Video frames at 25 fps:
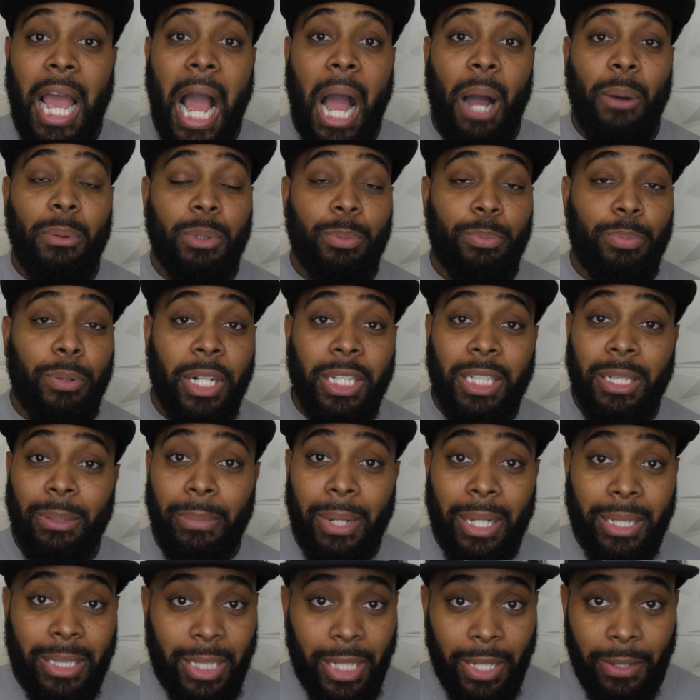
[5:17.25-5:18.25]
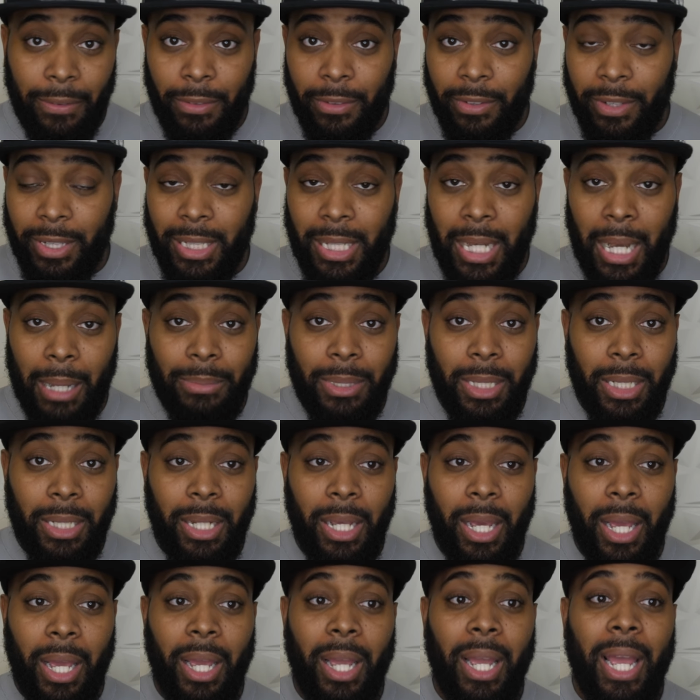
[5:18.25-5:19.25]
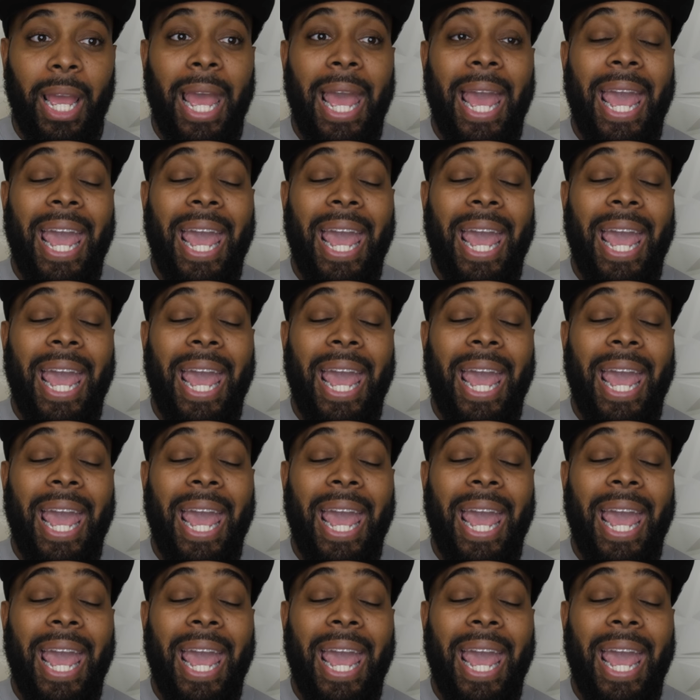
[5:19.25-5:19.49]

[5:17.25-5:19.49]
I was brushing my teeth three times a day.